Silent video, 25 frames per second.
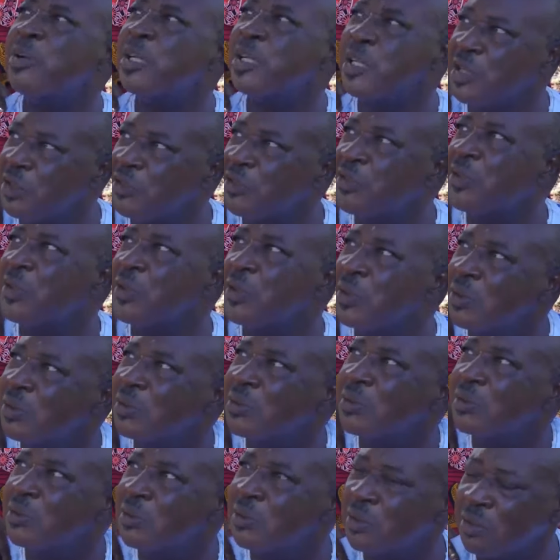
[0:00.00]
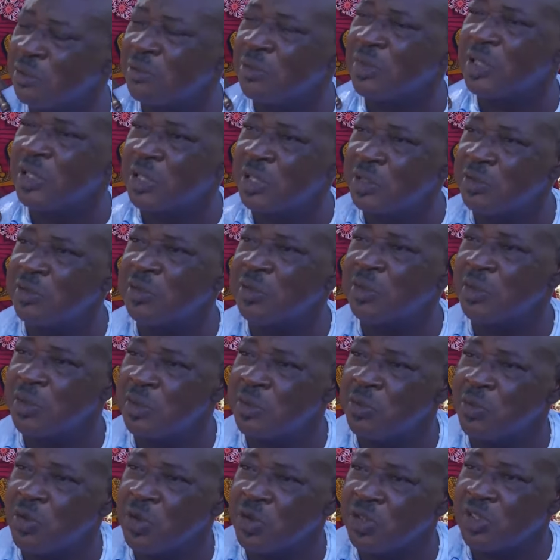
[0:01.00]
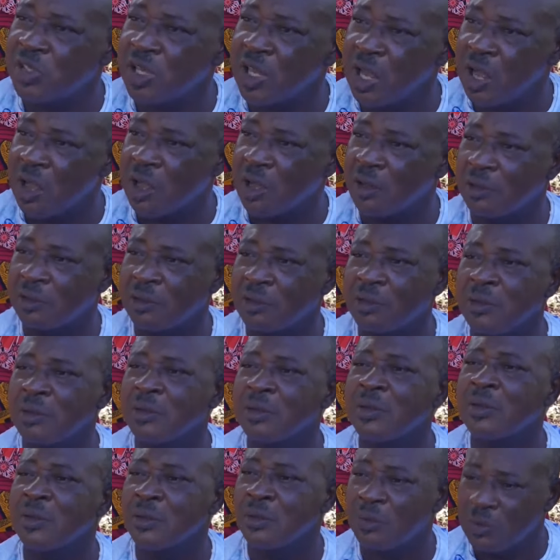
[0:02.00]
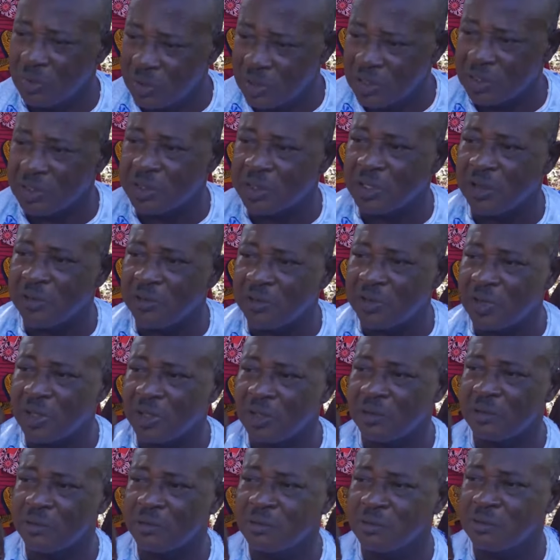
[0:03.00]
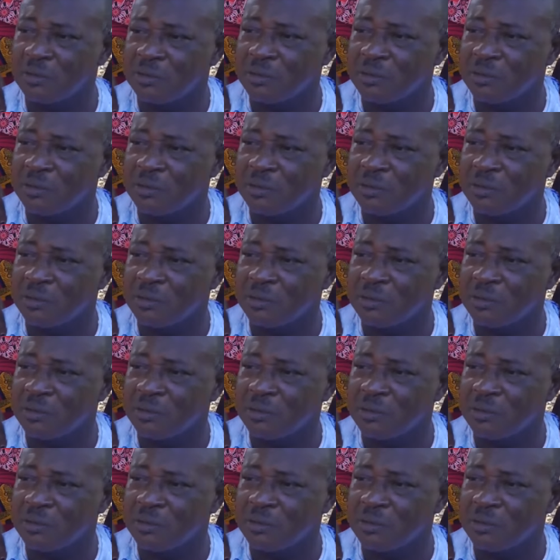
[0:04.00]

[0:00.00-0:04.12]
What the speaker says: I believe you. I believe you. The Most High will intervene.